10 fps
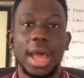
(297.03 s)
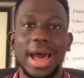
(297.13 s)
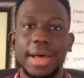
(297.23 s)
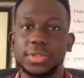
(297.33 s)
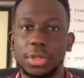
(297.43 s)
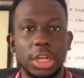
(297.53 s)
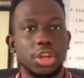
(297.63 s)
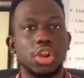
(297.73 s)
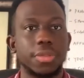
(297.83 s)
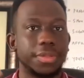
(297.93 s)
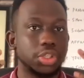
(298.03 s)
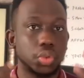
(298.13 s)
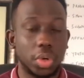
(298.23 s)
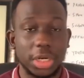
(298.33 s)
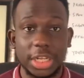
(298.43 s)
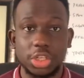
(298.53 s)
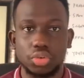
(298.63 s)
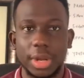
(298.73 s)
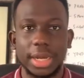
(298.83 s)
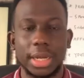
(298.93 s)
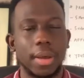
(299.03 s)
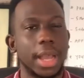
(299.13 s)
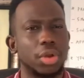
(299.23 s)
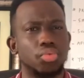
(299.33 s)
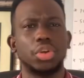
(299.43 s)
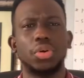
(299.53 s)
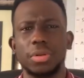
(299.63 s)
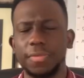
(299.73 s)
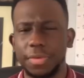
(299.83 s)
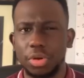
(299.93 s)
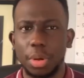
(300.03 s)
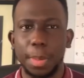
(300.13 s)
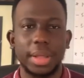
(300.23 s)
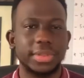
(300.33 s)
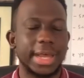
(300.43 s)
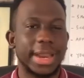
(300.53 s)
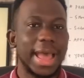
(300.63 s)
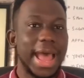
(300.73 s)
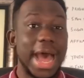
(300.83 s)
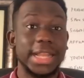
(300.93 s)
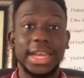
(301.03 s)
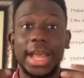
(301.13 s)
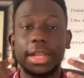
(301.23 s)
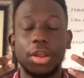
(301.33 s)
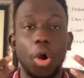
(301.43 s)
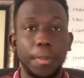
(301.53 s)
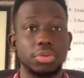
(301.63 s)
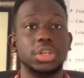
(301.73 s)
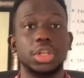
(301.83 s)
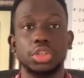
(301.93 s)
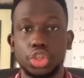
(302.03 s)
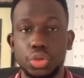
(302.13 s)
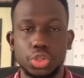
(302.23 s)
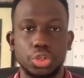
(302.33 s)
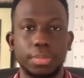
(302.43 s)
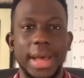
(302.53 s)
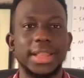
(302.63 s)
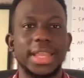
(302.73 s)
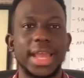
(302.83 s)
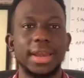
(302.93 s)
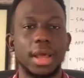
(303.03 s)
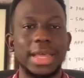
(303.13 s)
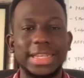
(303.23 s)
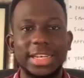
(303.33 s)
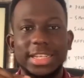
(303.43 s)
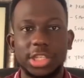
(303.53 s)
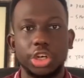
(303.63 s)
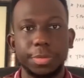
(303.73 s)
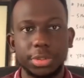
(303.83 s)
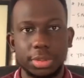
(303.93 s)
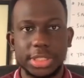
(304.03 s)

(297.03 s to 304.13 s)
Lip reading: absolutely nothing to what it is right now. I can record a video about that and then I can upload it on YouTube, and then in the description